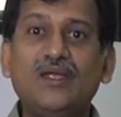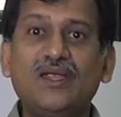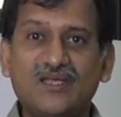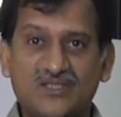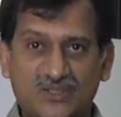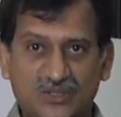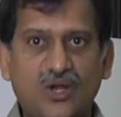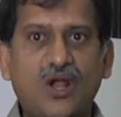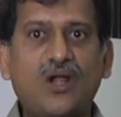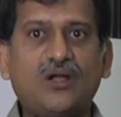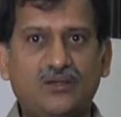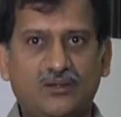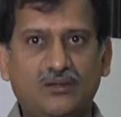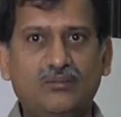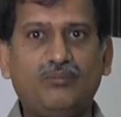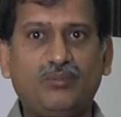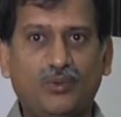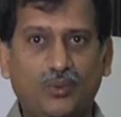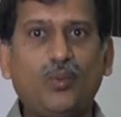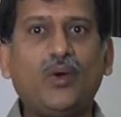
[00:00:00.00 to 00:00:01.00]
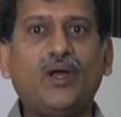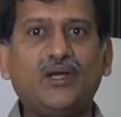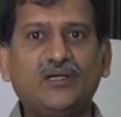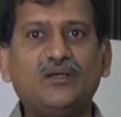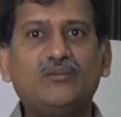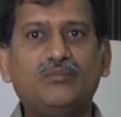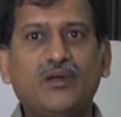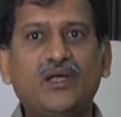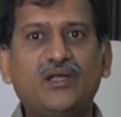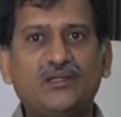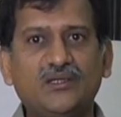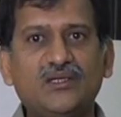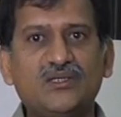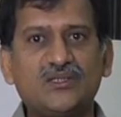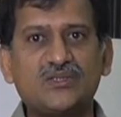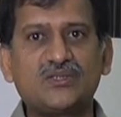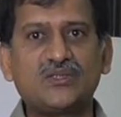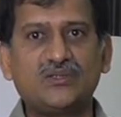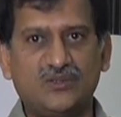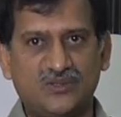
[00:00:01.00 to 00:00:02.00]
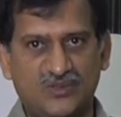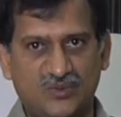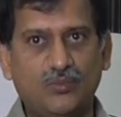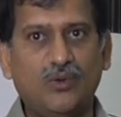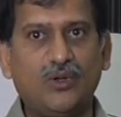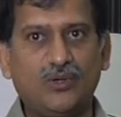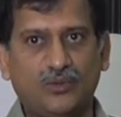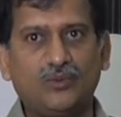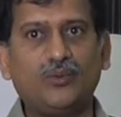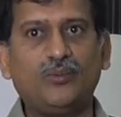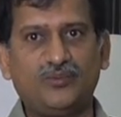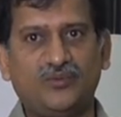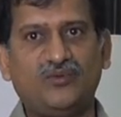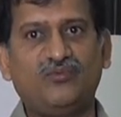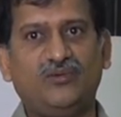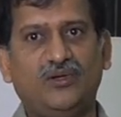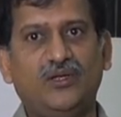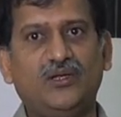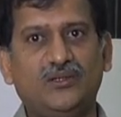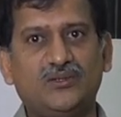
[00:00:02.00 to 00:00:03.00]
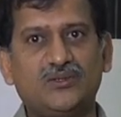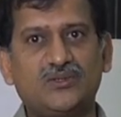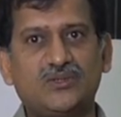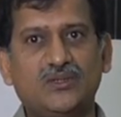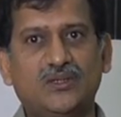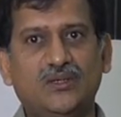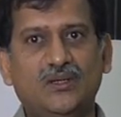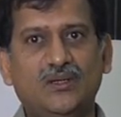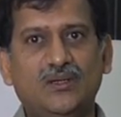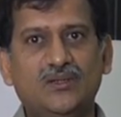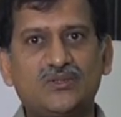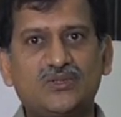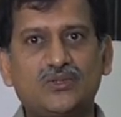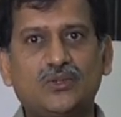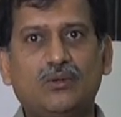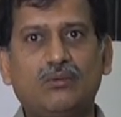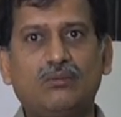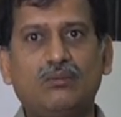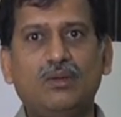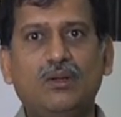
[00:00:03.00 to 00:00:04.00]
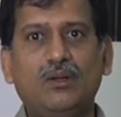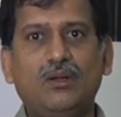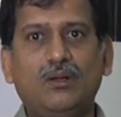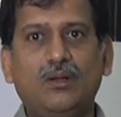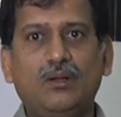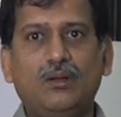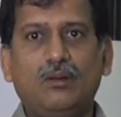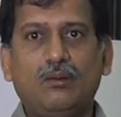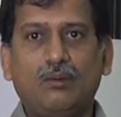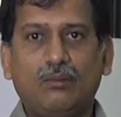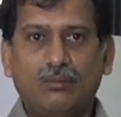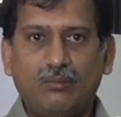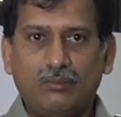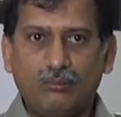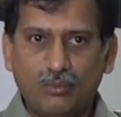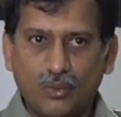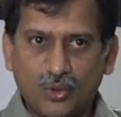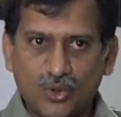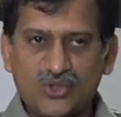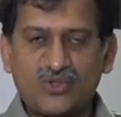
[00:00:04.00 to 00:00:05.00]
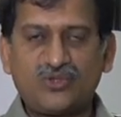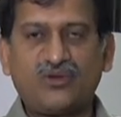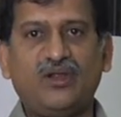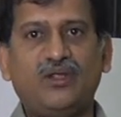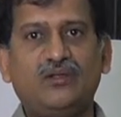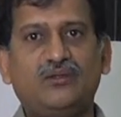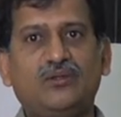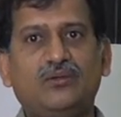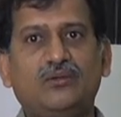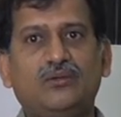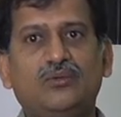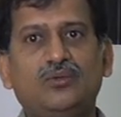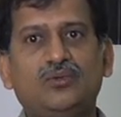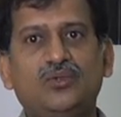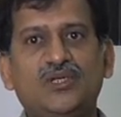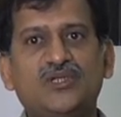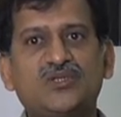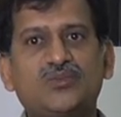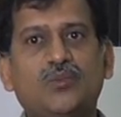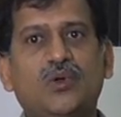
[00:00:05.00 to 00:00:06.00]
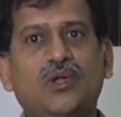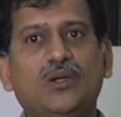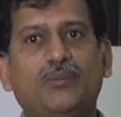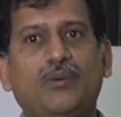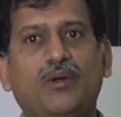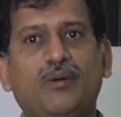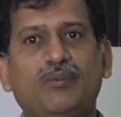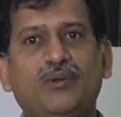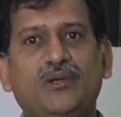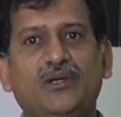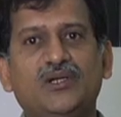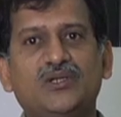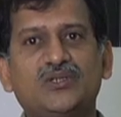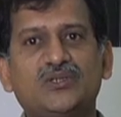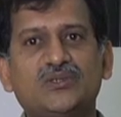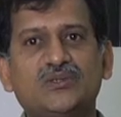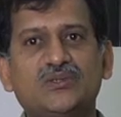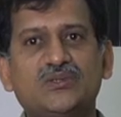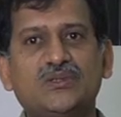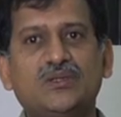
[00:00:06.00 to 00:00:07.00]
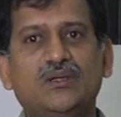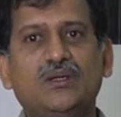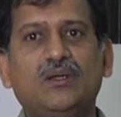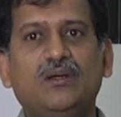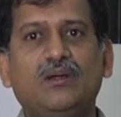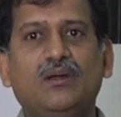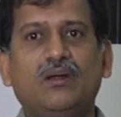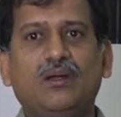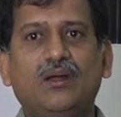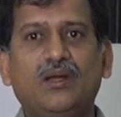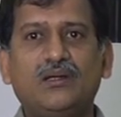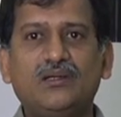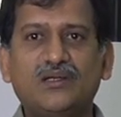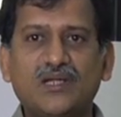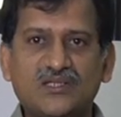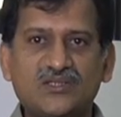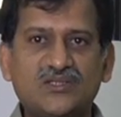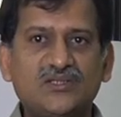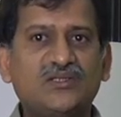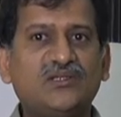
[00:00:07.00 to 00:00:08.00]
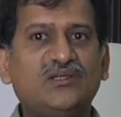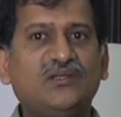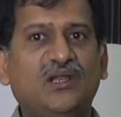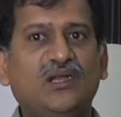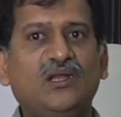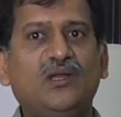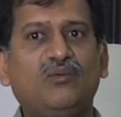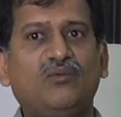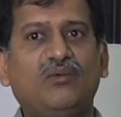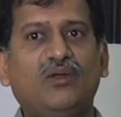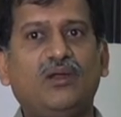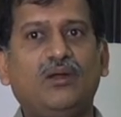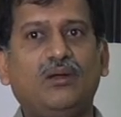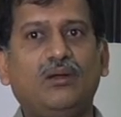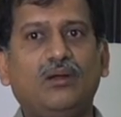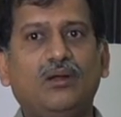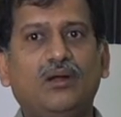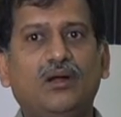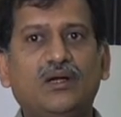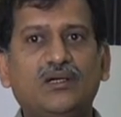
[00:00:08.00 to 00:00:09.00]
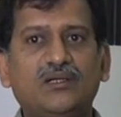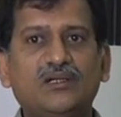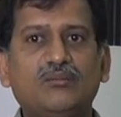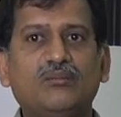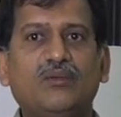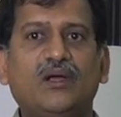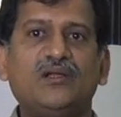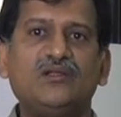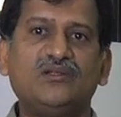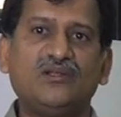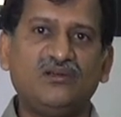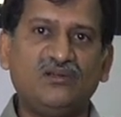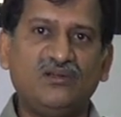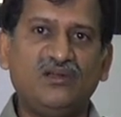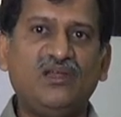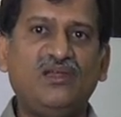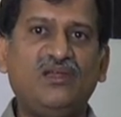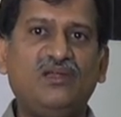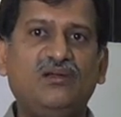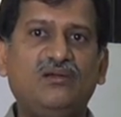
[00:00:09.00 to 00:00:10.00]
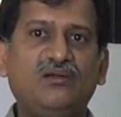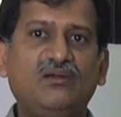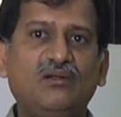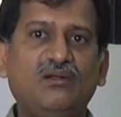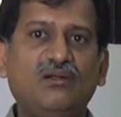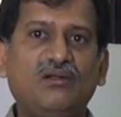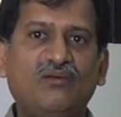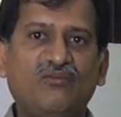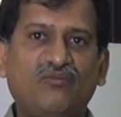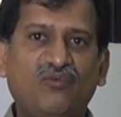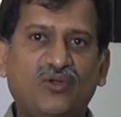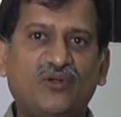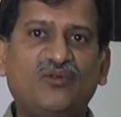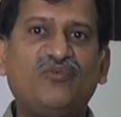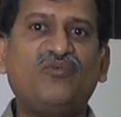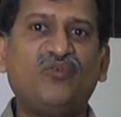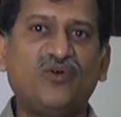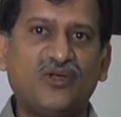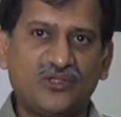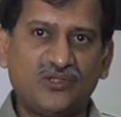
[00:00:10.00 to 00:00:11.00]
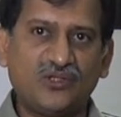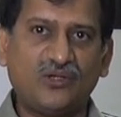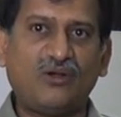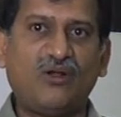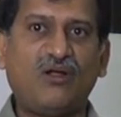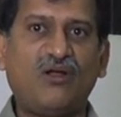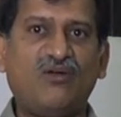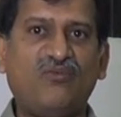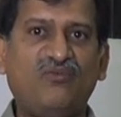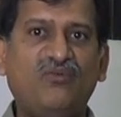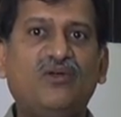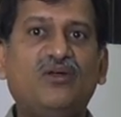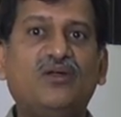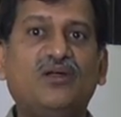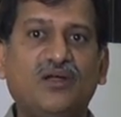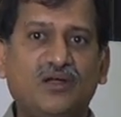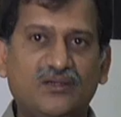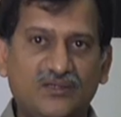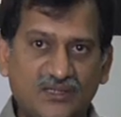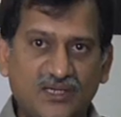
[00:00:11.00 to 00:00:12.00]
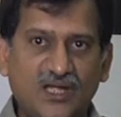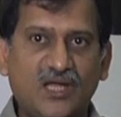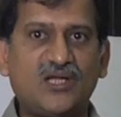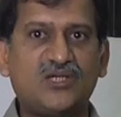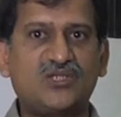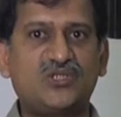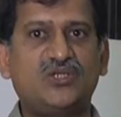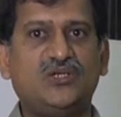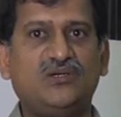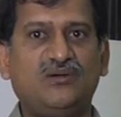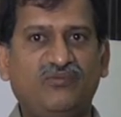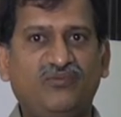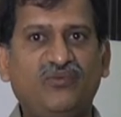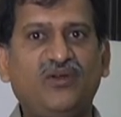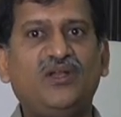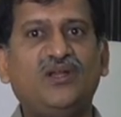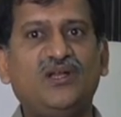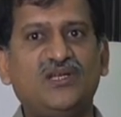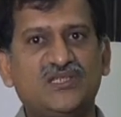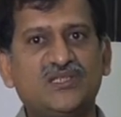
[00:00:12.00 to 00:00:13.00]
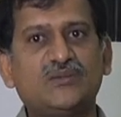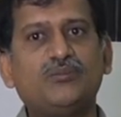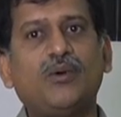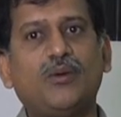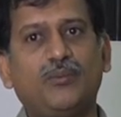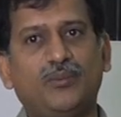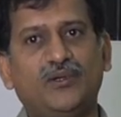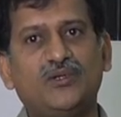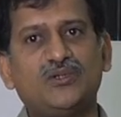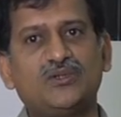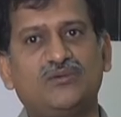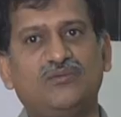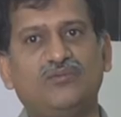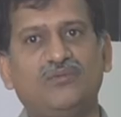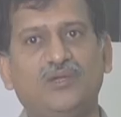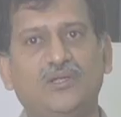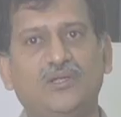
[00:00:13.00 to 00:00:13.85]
is not provided by these small groups of lions. So, more strength to these small populations, it doesn't in any way undermine the need for a further off, larger free-ranging population of